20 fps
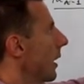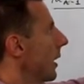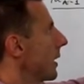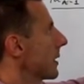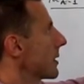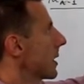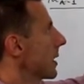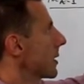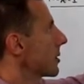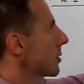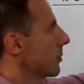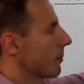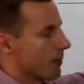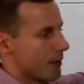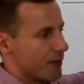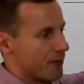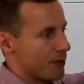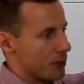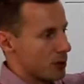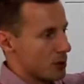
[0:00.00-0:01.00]
let's assume
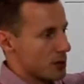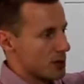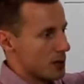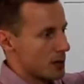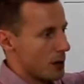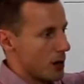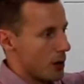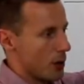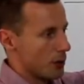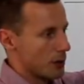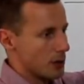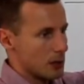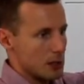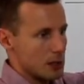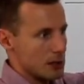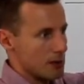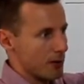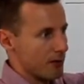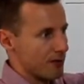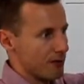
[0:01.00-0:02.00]
the first node
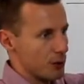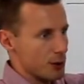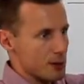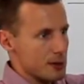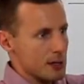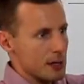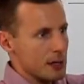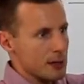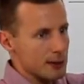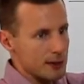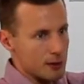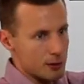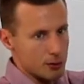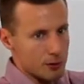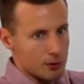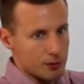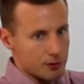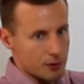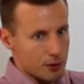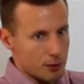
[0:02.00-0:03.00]
is the first
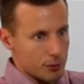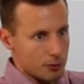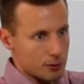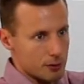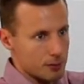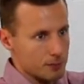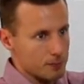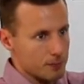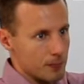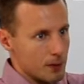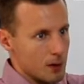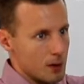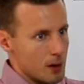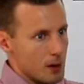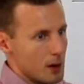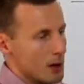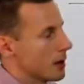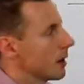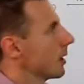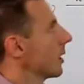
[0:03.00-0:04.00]
internal node.
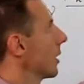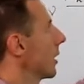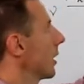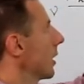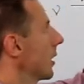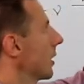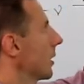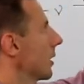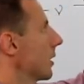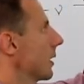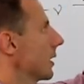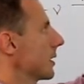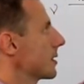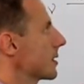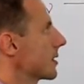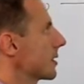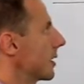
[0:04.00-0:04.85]
Uh, let's